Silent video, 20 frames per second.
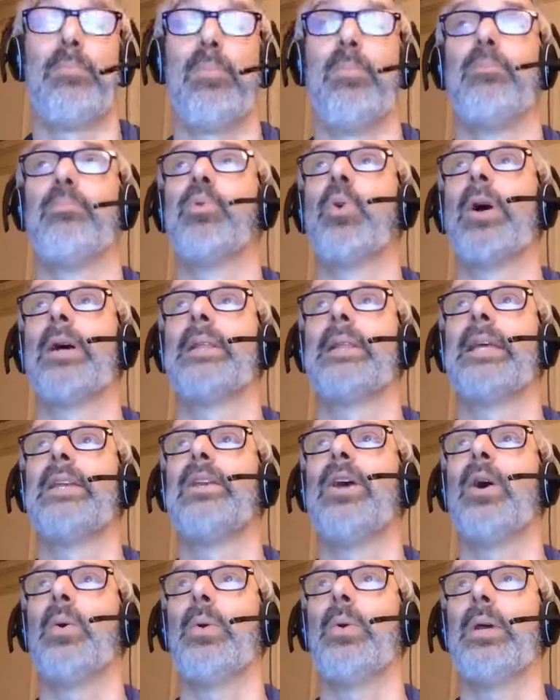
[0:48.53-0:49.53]
broadly
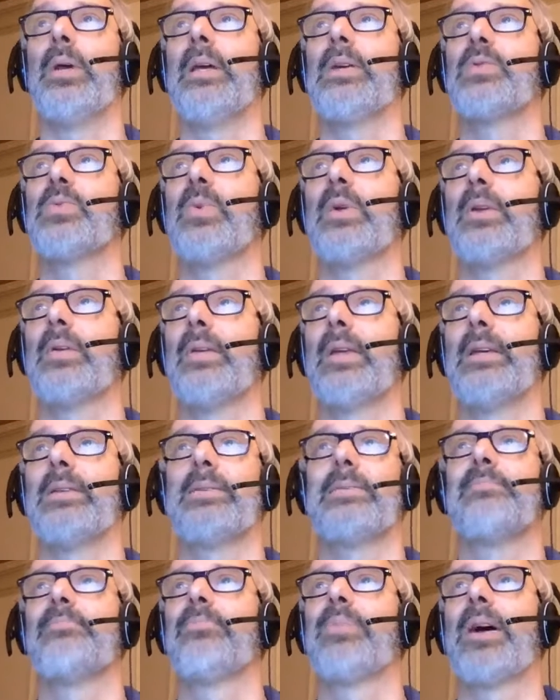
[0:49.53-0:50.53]
known.
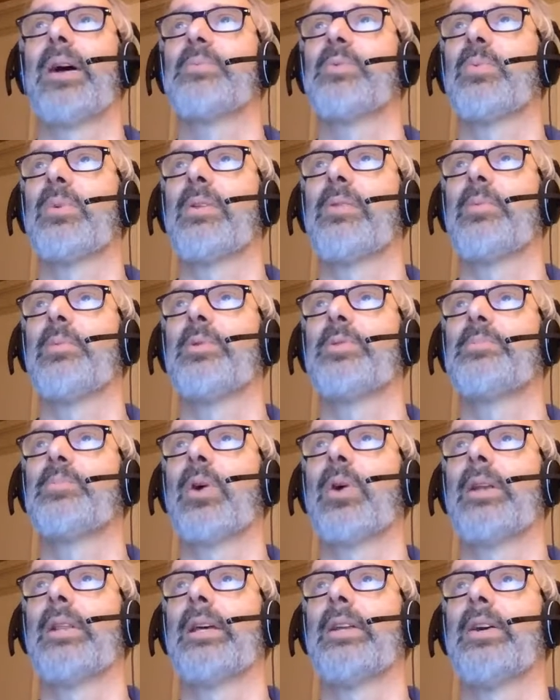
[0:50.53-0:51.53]
It's perhaps one of the most
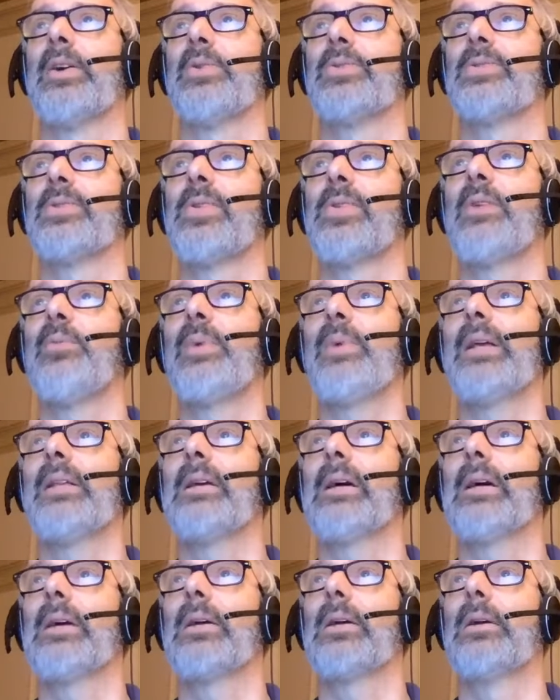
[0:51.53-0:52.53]
broadly known. So then we
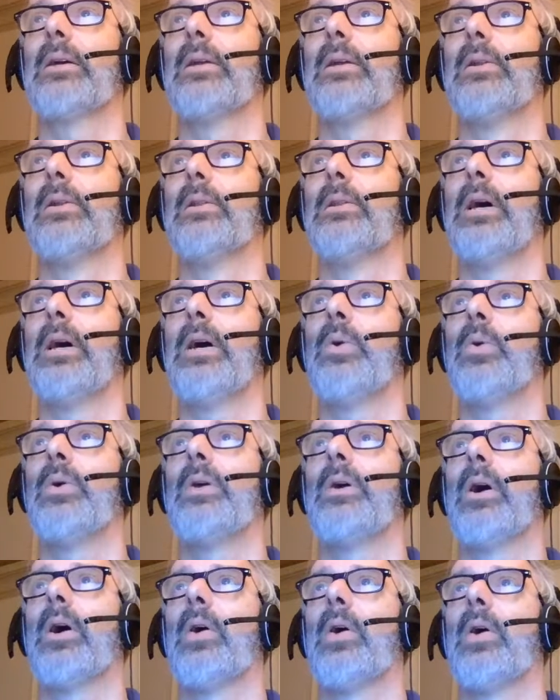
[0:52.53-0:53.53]
click
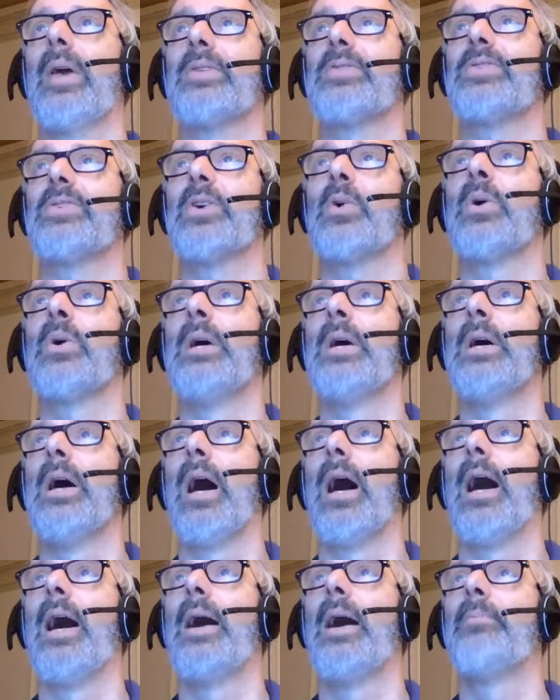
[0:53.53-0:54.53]
load. Okay, so
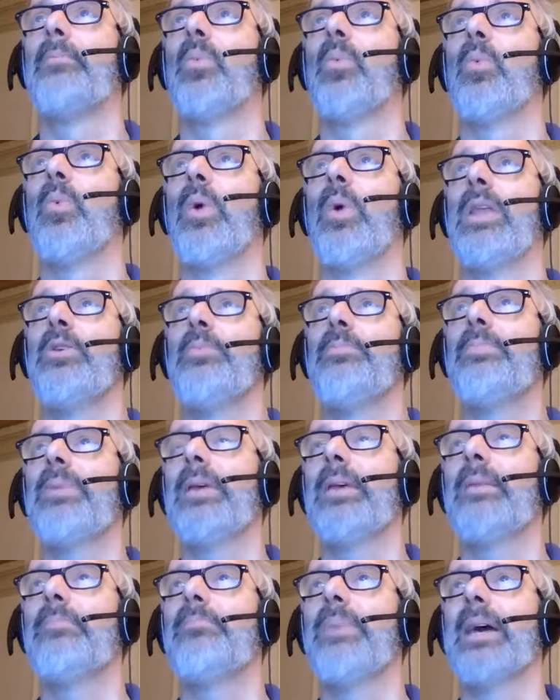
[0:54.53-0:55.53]
when you
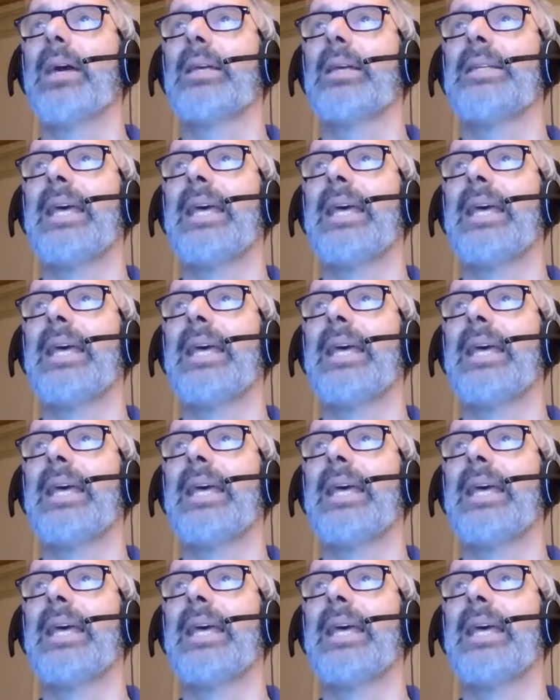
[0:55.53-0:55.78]
pick a